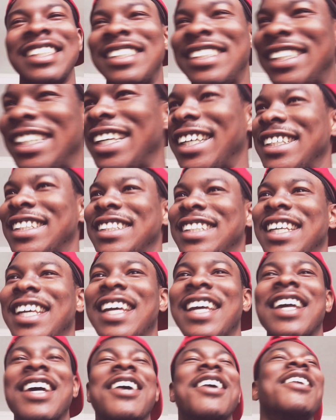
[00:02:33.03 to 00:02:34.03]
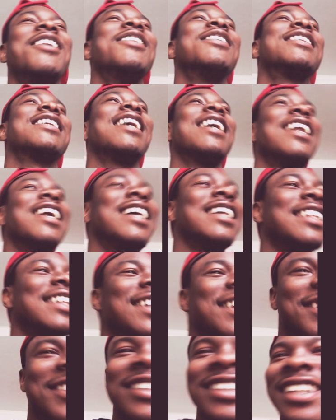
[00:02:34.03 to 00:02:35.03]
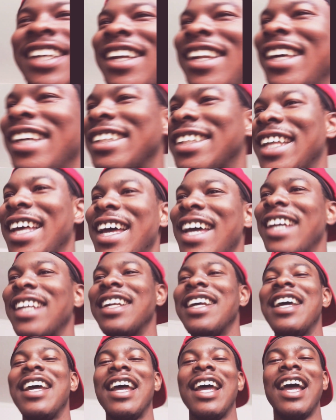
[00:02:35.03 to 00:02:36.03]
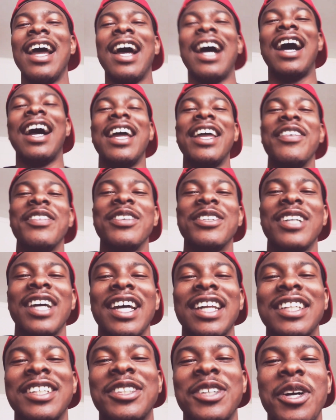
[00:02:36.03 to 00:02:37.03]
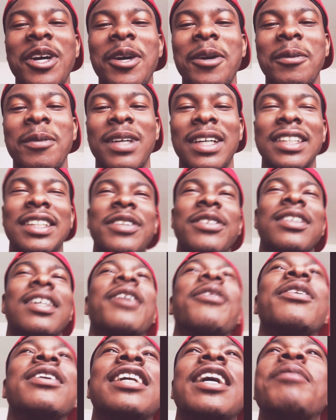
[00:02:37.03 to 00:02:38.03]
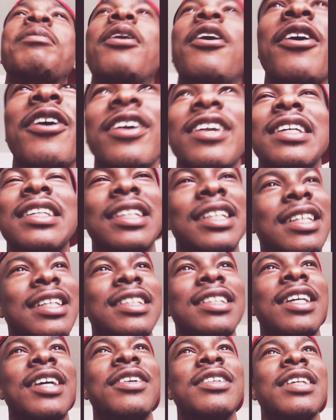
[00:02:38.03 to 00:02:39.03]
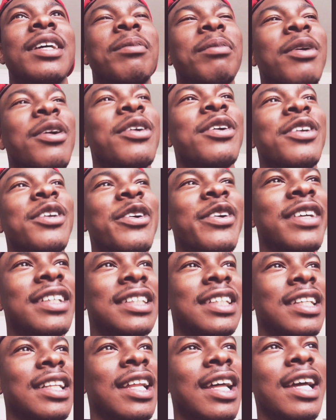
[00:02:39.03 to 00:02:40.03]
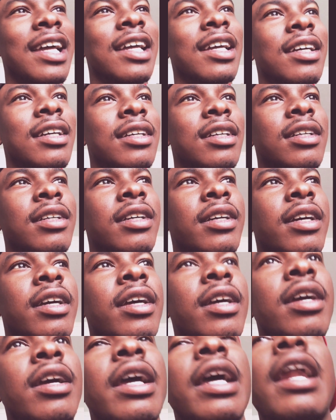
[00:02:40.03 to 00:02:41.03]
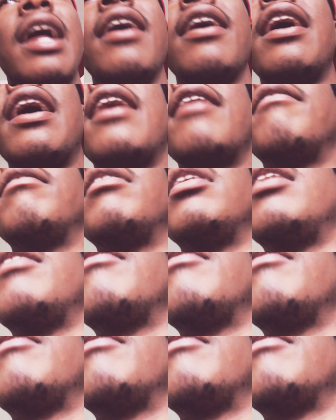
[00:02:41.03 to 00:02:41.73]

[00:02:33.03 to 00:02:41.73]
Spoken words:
shit, saying, "Oh, you sound like this, you sound like that." I even tried to show him because he was like, "What type of artist?" Because I was like, "Bro, you're into like," and I have love